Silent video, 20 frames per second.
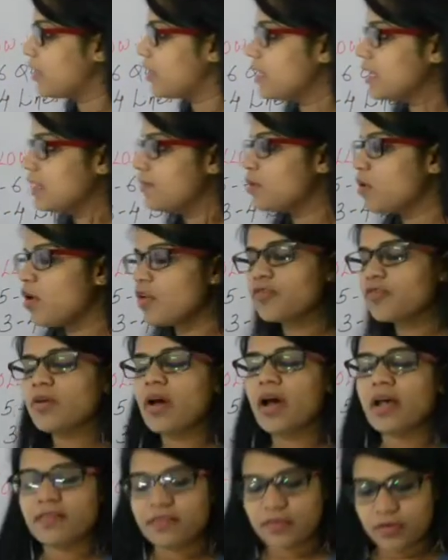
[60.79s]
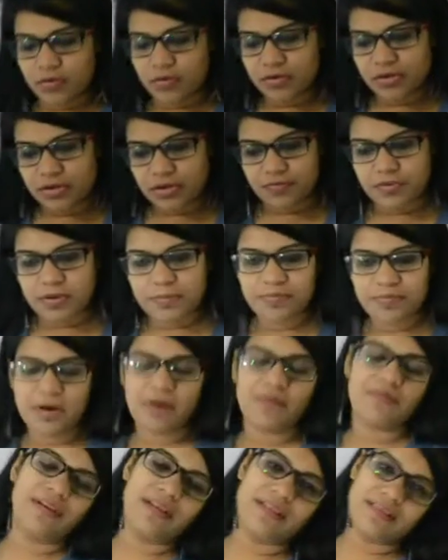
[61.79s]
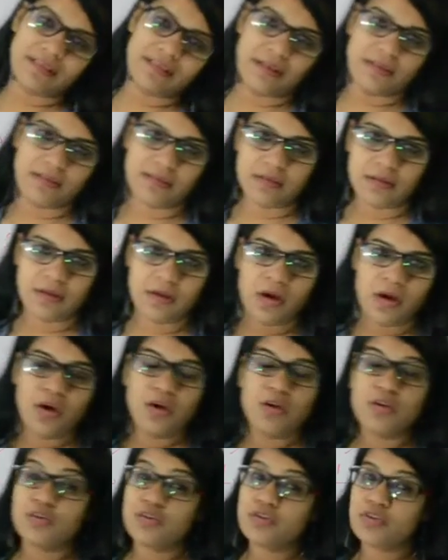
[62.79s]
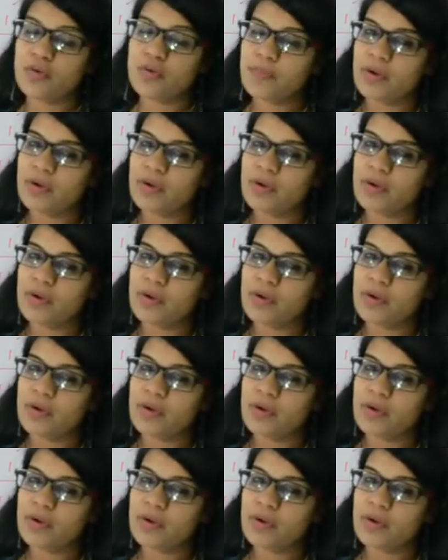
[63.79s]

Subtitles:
then he will also ask you different preferences. Do you